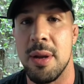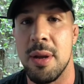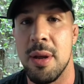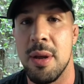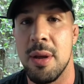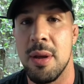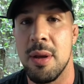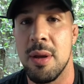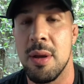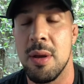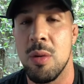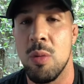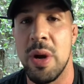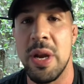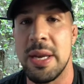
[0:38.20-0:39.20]

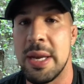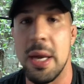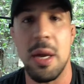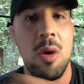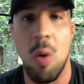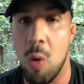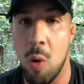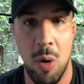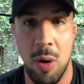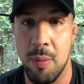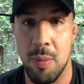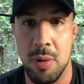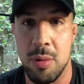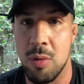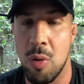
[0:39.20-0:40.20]
I shouldn't say night,
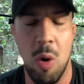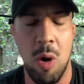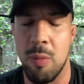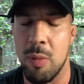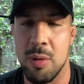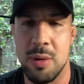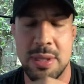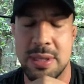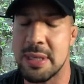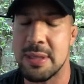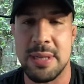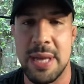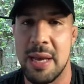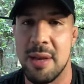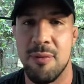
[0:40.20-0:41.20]
but the whole day,
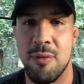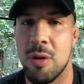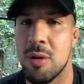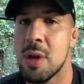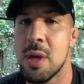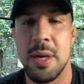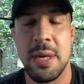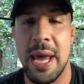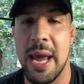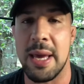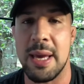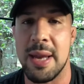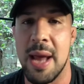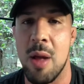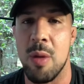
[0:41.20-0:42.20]
was the very end
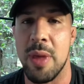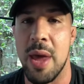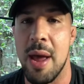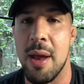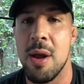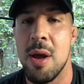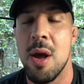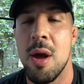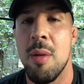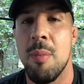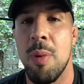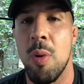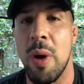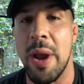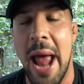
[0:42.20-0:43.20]
between Conor
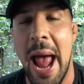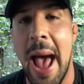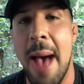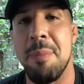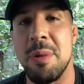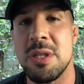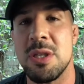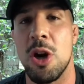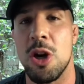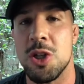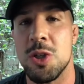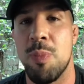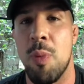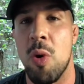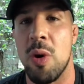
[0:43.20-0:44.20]
and Ali,
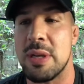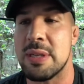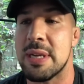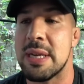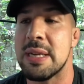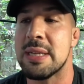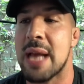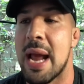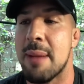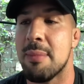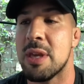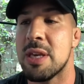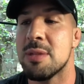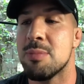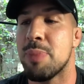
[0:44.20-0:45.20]
his manager. And if
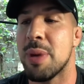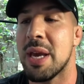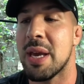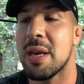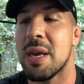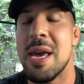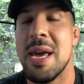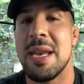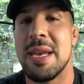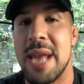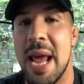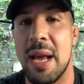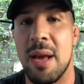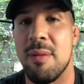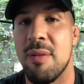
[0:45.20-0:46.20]
you've looked into
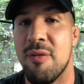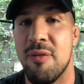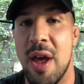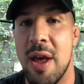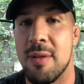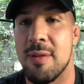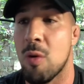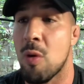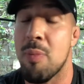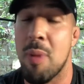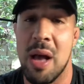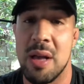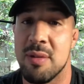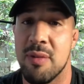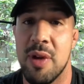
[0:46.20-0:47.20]
that
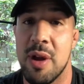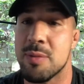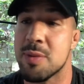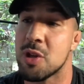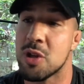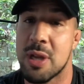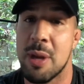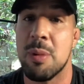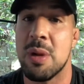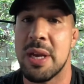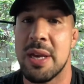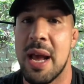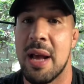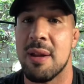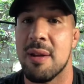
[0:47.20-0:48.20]
story,
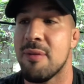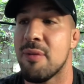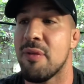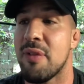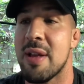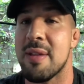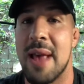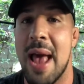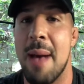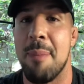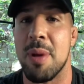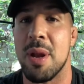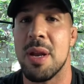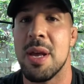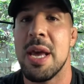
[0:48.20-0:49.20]
it's
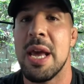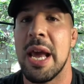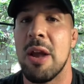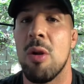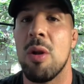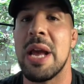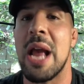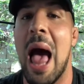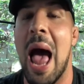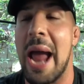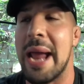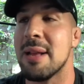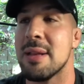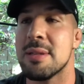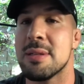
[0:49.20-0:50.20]
so thick.
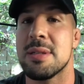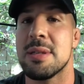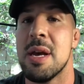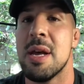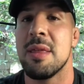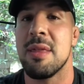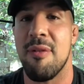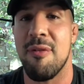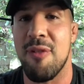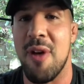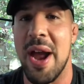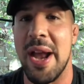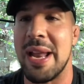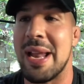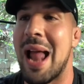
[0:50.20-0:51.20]
There's so many
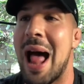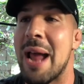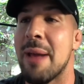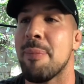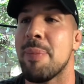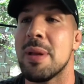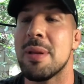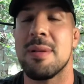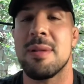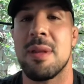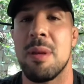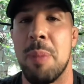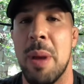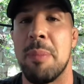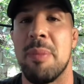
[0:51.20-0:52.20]
layers, like a
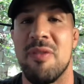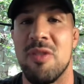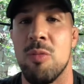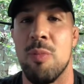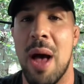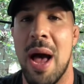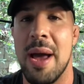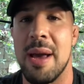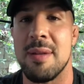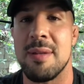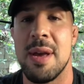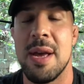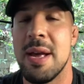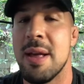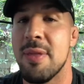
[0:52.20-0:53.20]
goddamn oakwood tree.